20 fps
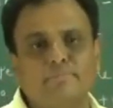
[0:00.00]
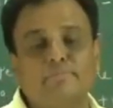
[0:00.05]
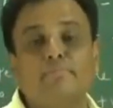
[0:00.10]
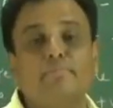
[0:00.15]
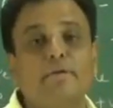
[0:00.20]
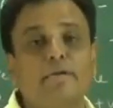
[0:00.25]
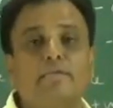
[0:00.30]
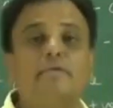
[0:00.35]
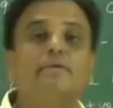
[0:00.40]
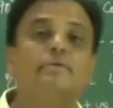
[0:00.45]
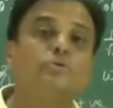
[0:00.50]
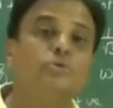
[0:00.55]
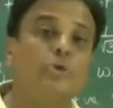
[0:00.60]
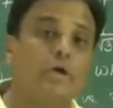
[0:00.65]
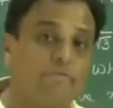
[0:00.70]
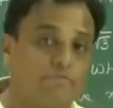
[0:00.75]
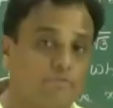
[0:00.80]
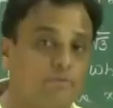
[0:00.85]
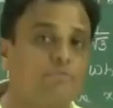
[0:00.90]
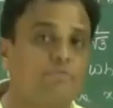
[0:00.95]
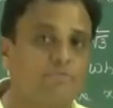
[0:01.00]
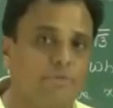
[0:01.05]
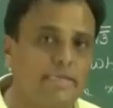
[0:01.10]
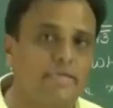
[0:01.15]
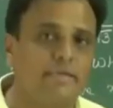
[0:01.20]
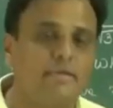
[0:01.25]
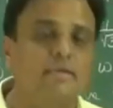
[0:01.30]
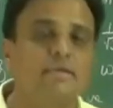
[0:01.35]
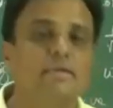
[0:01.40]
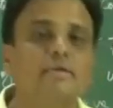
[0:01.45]
But you have
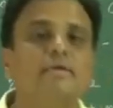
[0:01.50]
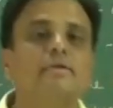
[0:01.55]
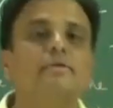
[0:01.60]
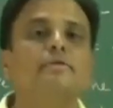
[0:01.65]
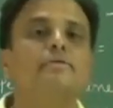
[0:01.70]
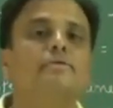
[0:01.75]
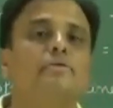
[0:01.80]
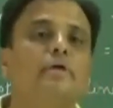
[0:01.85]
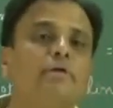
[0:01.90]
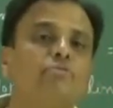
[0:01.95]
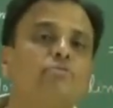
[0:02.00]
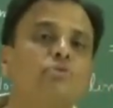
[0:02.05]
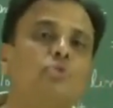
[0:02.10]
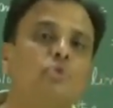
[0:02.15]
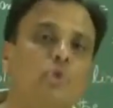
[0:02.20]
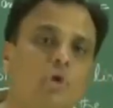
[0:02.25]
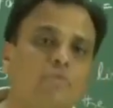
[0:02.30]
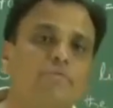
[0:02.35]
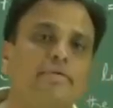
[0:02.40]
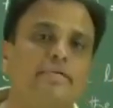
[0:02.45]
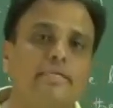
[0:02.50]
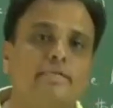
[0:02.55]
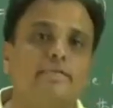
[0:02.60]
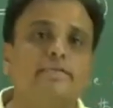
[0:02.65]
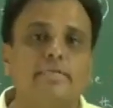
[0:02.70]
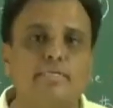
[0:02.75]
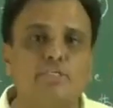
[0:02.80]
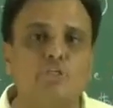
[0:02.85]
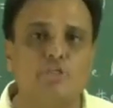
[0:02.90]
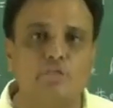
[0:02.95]
to solve it in
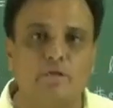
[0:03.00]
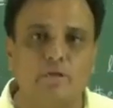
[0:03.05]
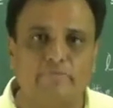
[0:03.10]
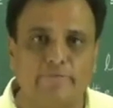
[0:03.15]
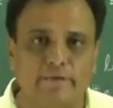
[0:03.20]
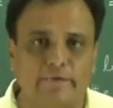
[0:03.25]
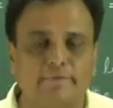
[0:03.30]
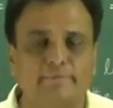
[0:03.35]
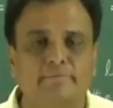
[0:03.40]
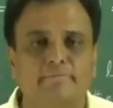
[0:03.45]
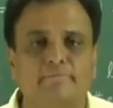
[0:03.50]
traditional way.